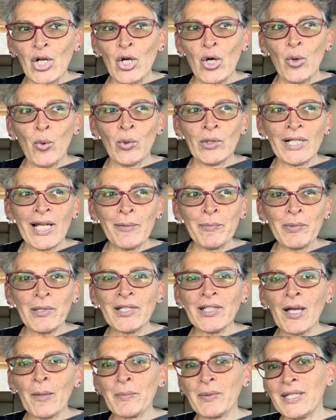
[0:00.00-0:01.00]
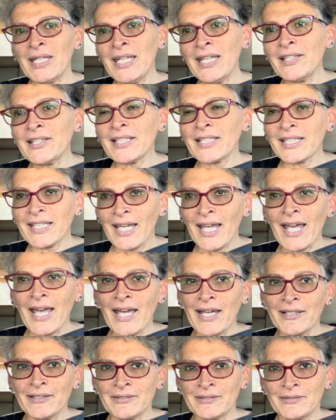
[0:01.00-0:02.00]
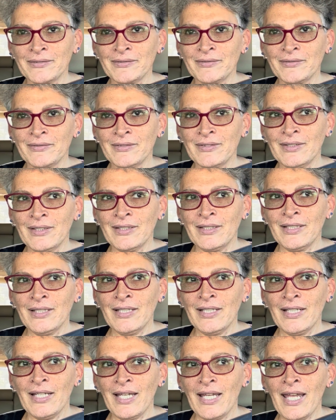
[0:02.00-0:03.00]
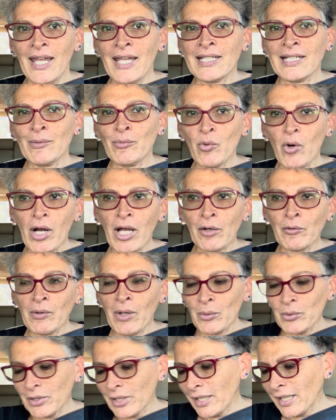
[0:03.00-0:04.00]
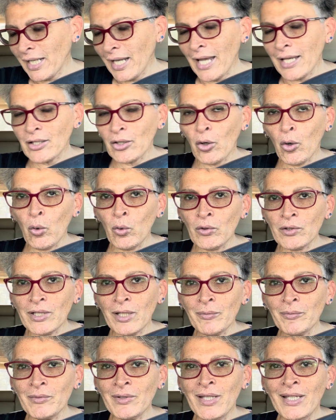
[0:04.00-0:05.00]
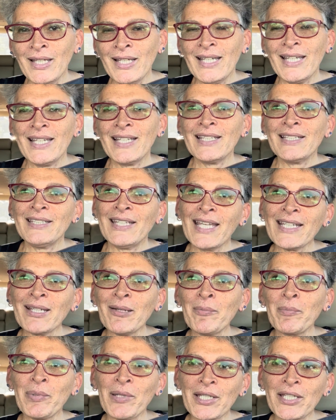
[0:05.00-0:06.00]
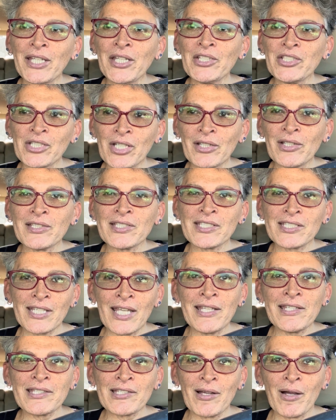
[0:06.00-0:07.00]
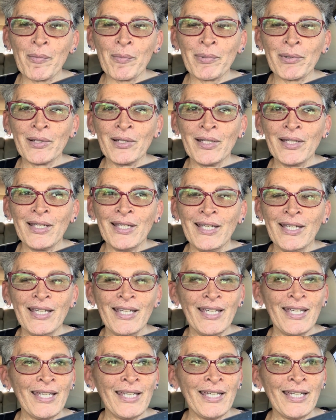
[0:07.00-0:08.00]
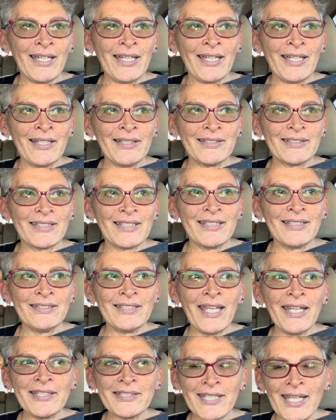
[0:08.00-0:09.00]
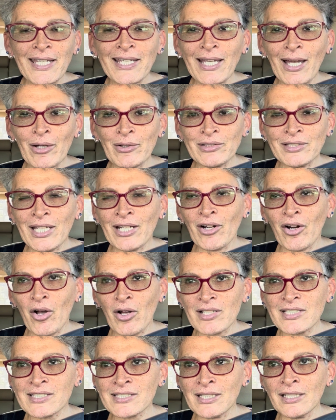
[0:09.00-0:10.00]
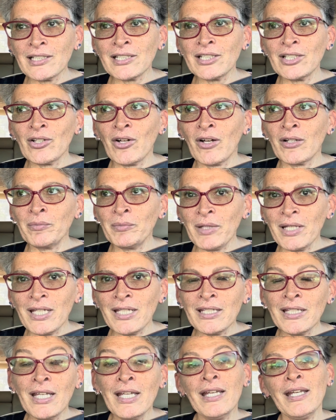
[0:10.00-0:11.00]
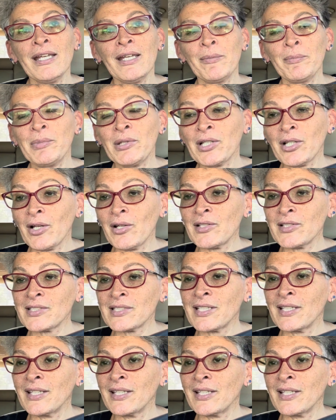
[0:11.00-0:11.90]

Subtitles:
When I pick up either cat and I'm walking around with a cat holding them, they can pick each other's scents up and they take out their hostility on me because